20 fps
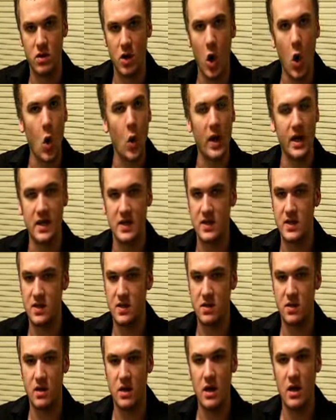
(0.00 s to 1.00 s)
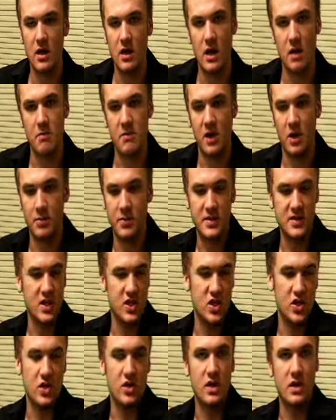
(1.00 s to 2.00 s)
always. In middle
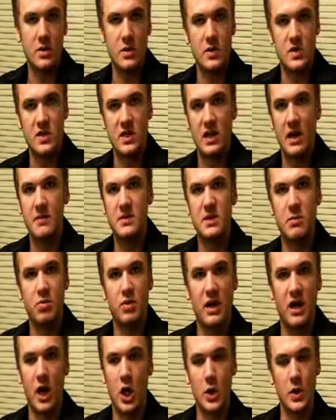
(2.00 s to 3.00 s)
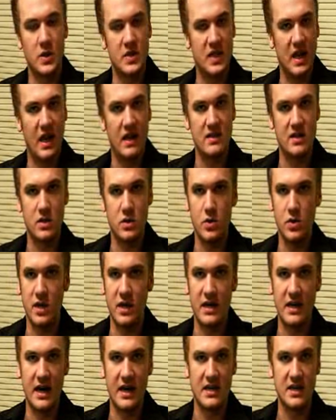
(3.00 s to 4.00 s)
position, you can loosen up to play all those hands,
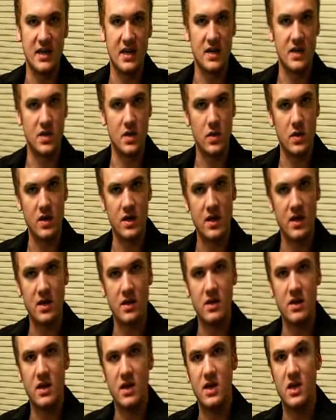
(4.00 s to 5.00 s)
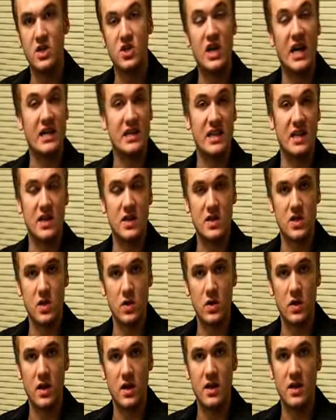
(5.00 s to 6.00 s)
including 9-10 suited, jack 10
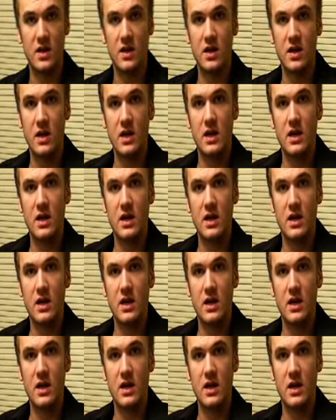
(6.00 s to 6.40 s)
suited,